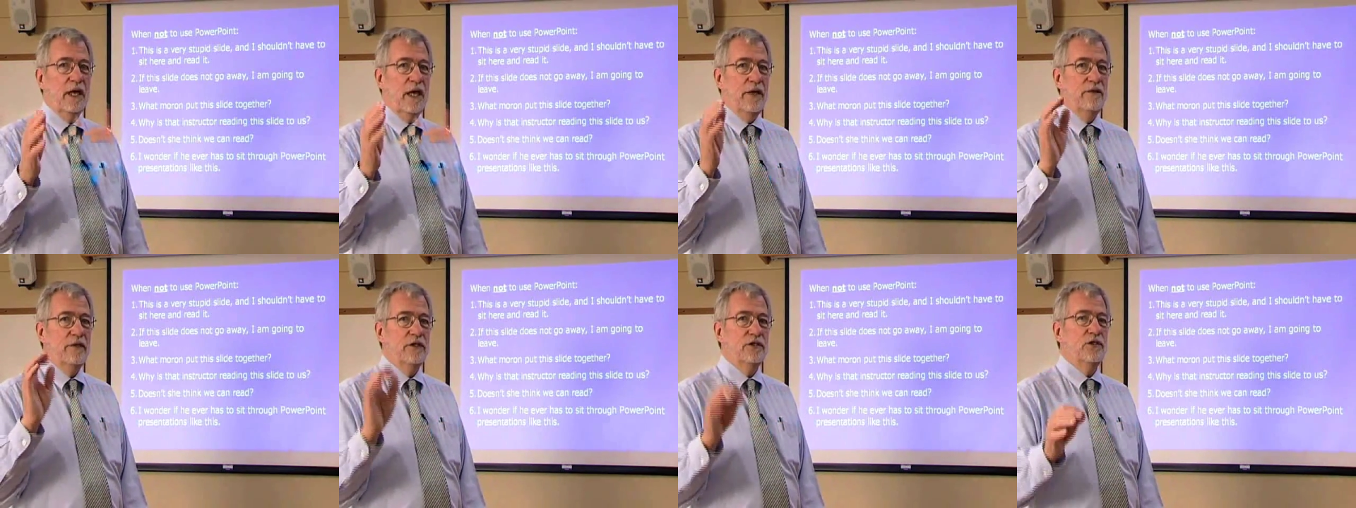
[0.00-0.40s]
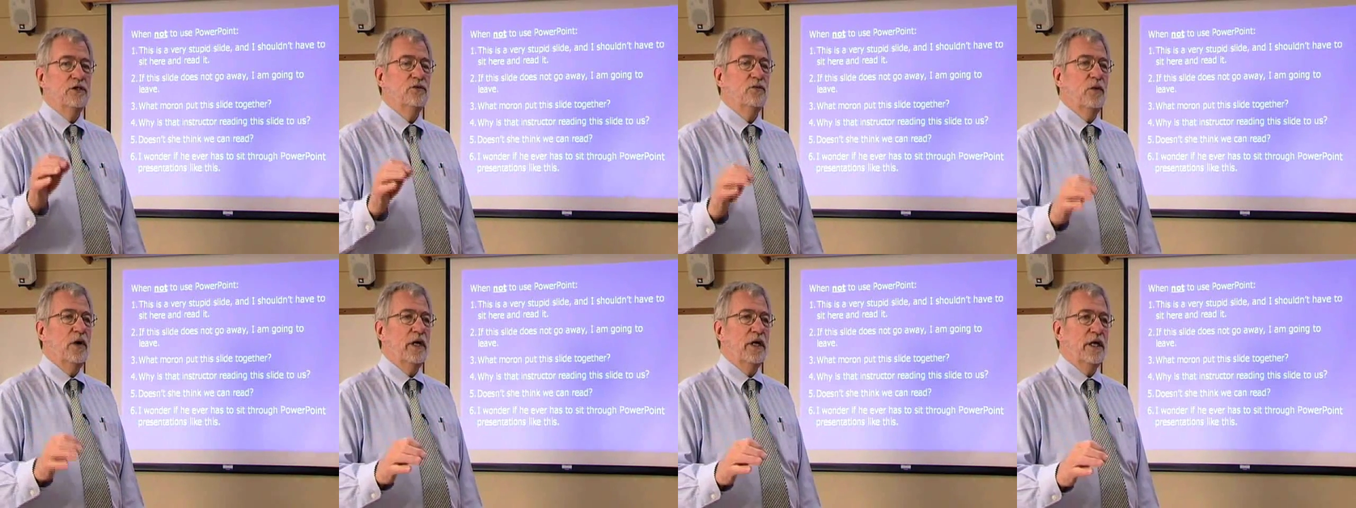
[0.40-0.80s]
And this
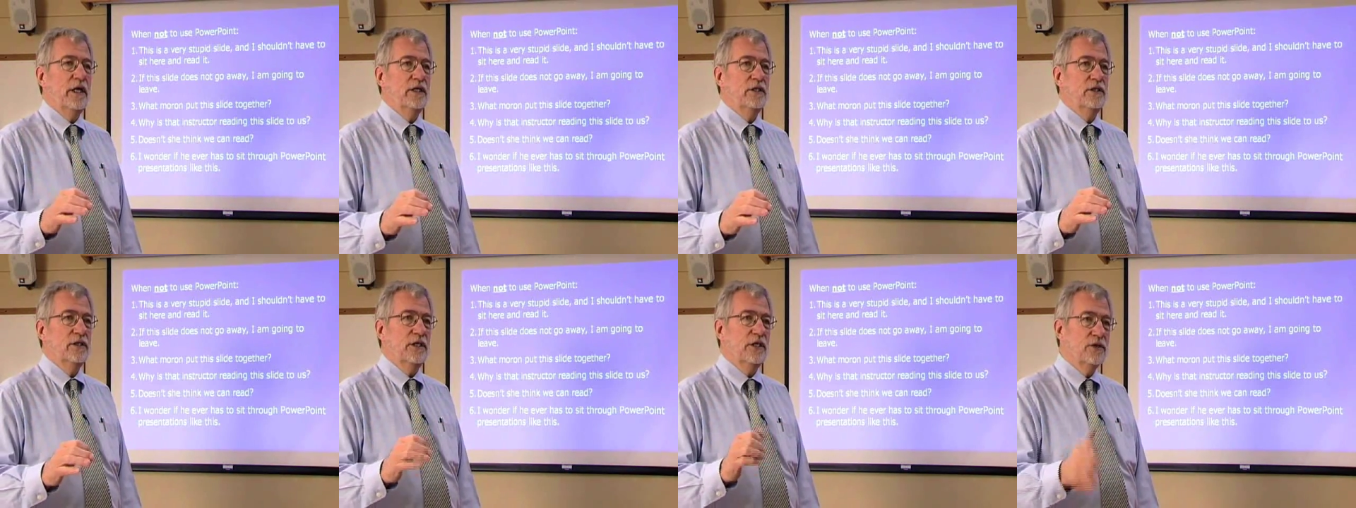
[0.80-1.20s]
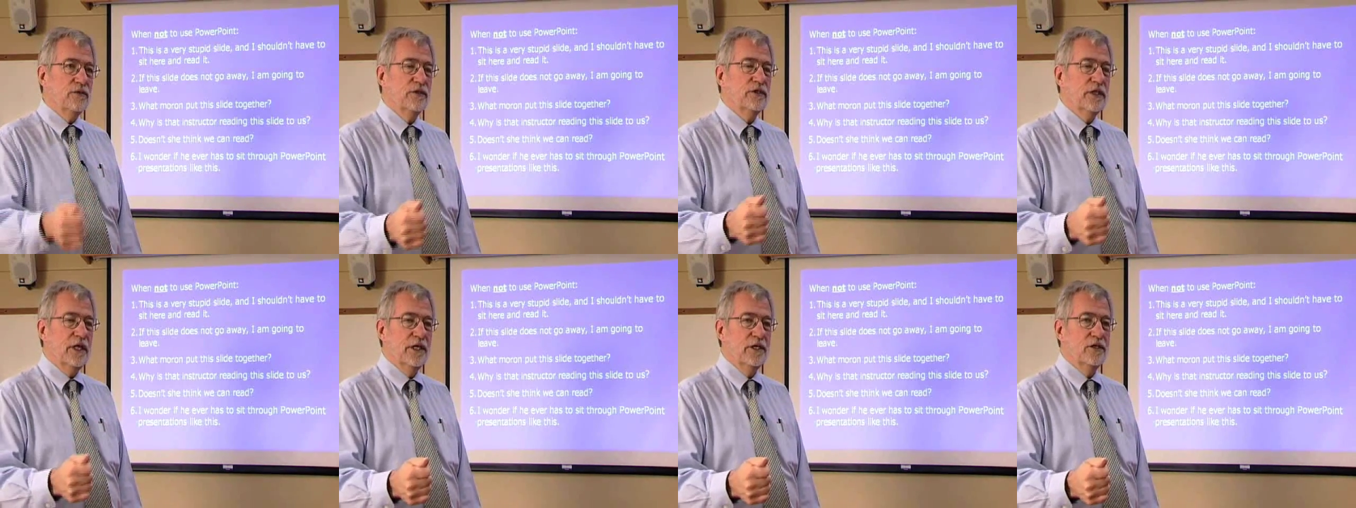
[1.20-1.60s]
is what has
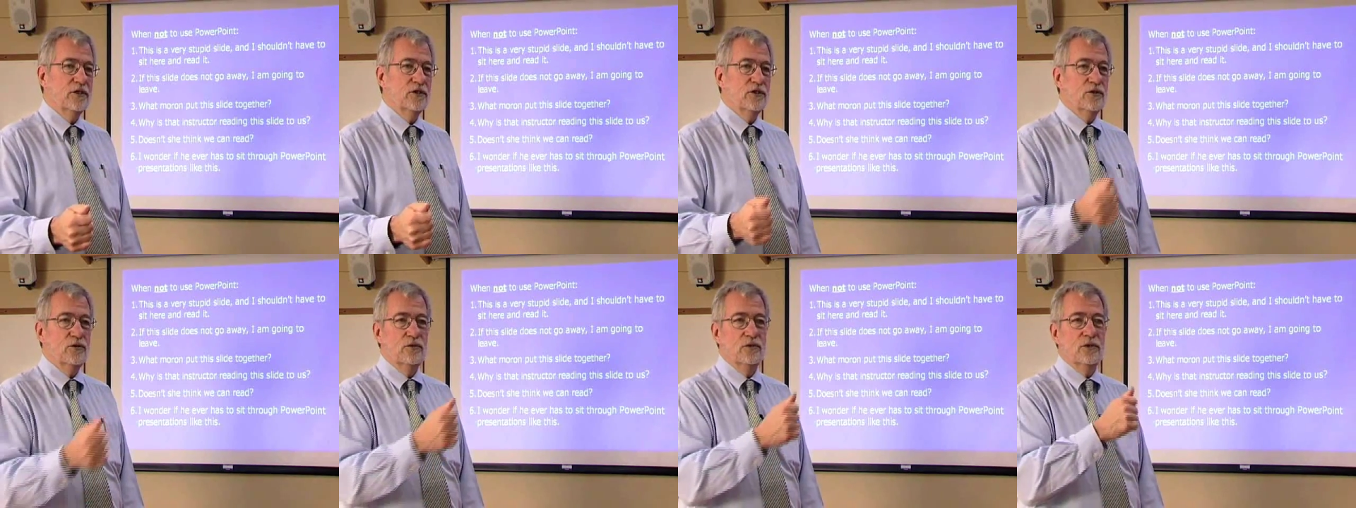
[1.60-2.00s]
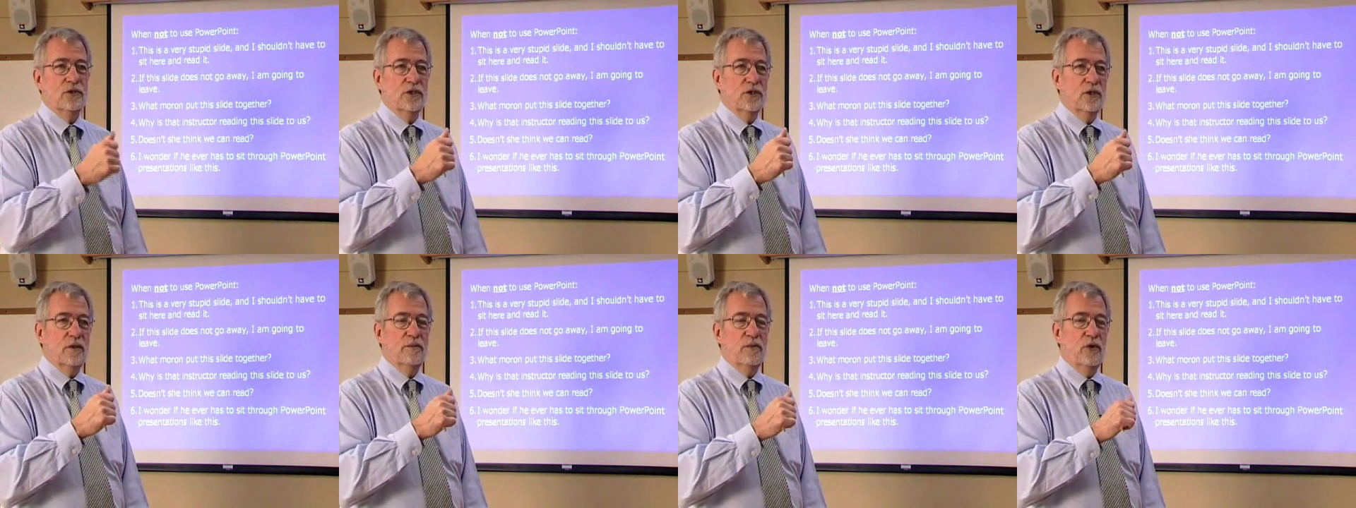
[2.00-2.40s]
irritated students
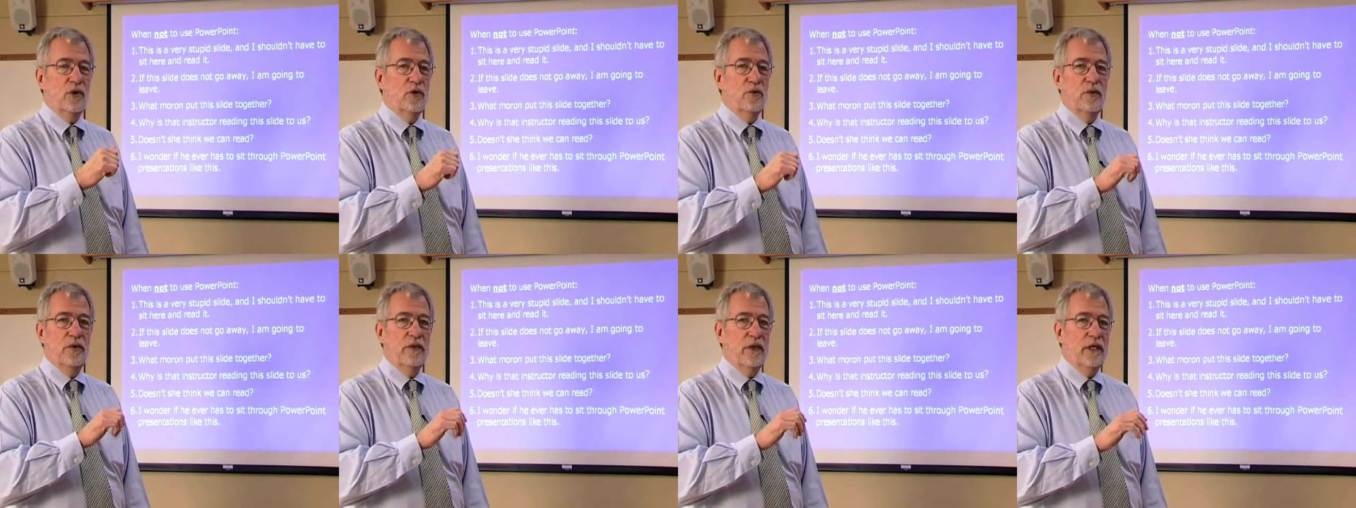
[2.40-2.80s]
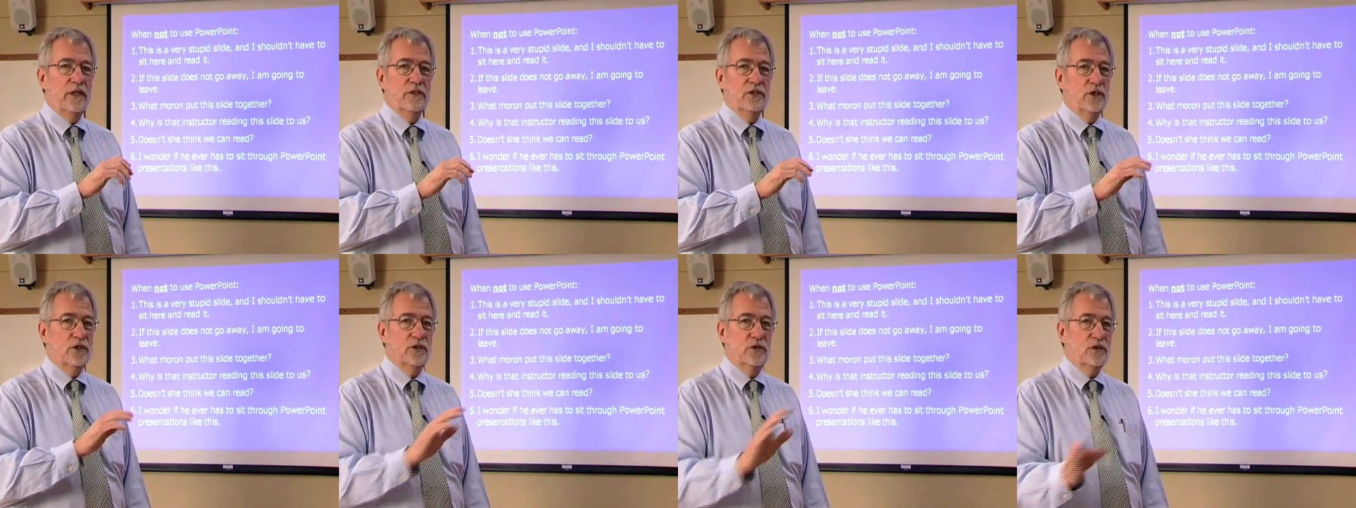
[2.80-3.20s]
to the point where they
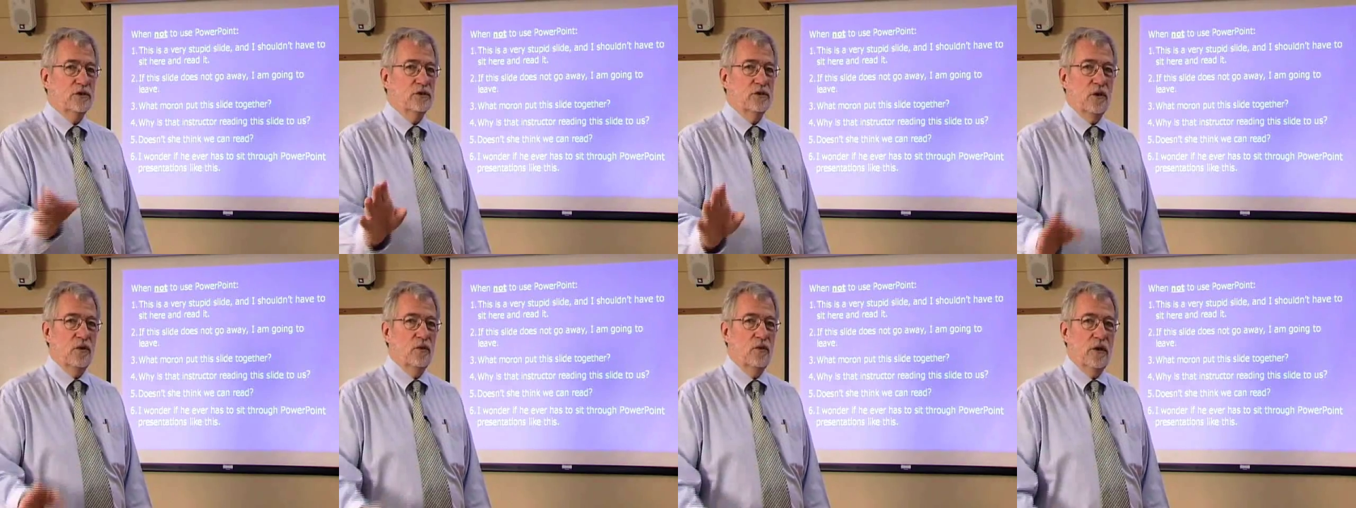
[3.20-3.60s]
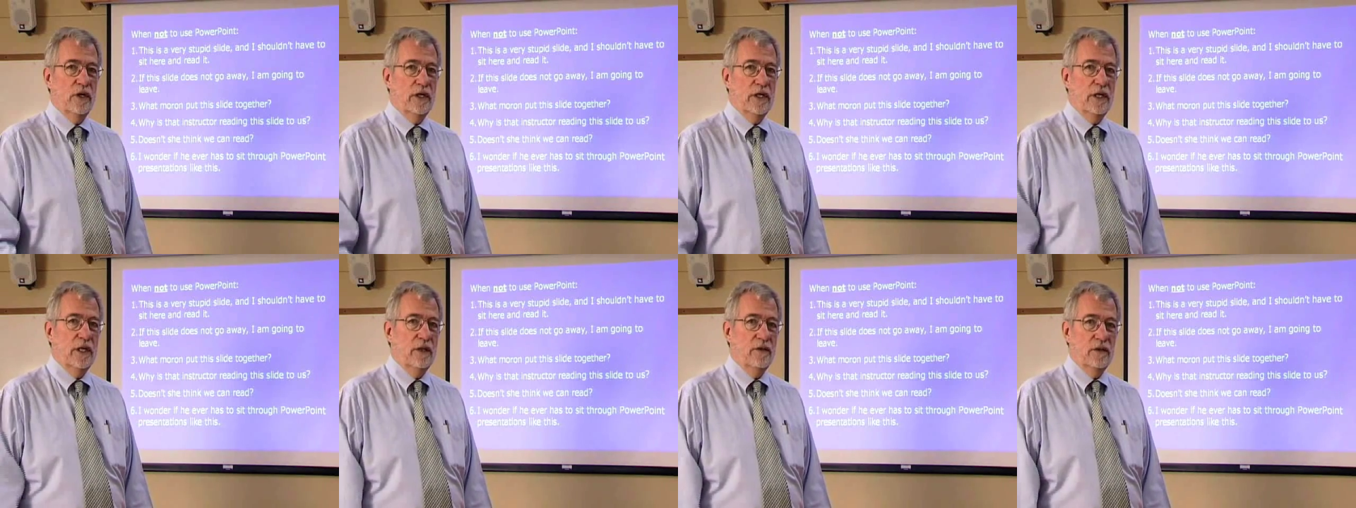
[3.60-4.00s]
just don't
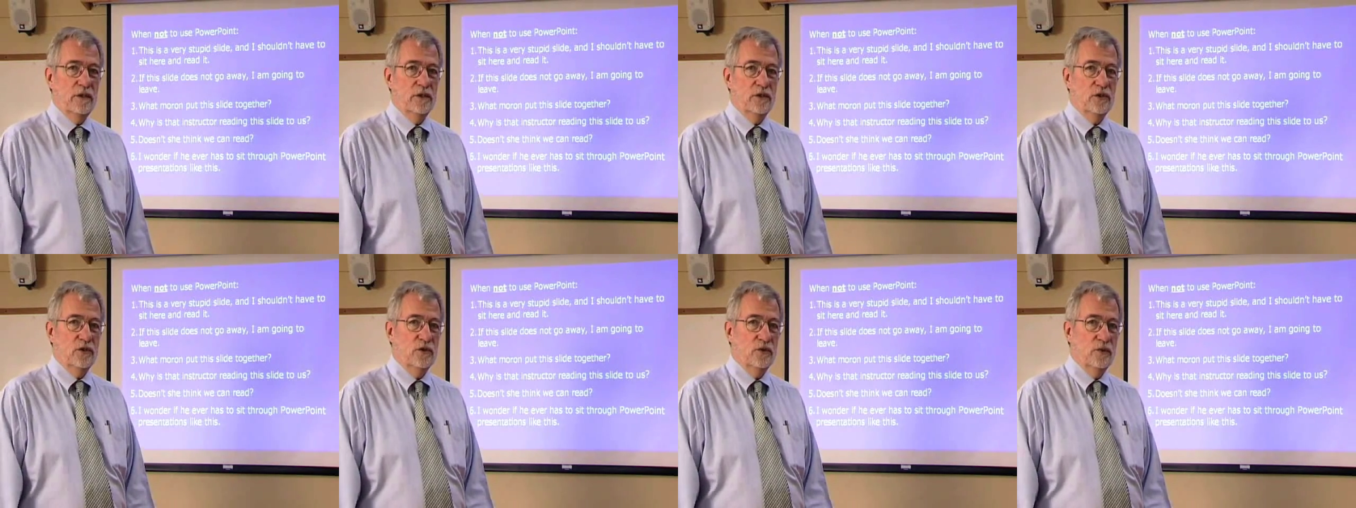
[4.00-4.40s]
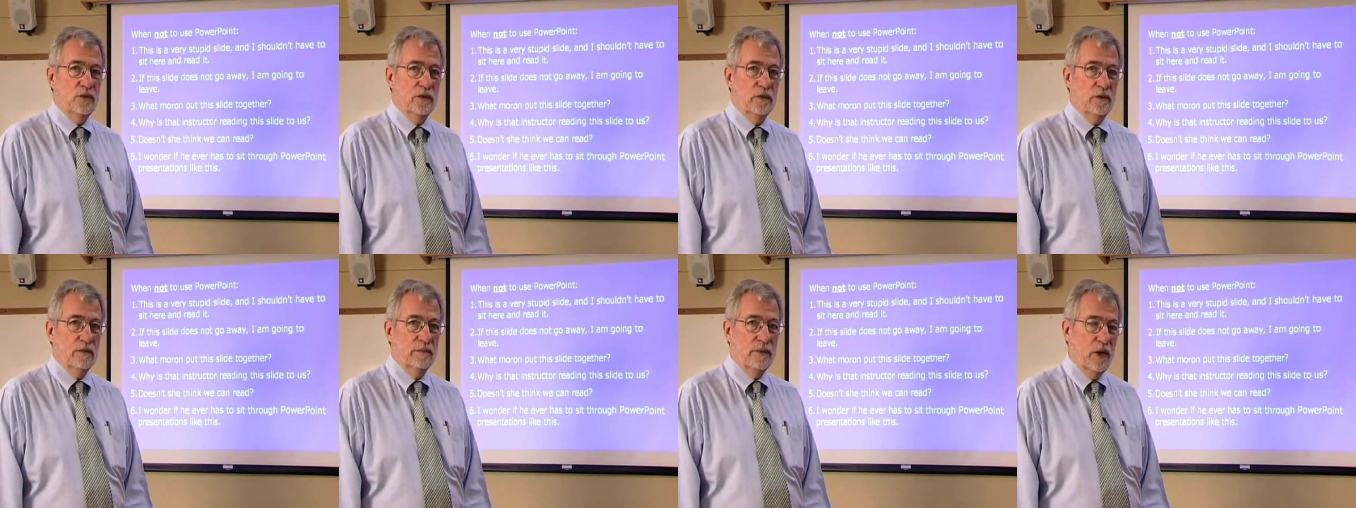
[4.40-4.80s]
want anything to do with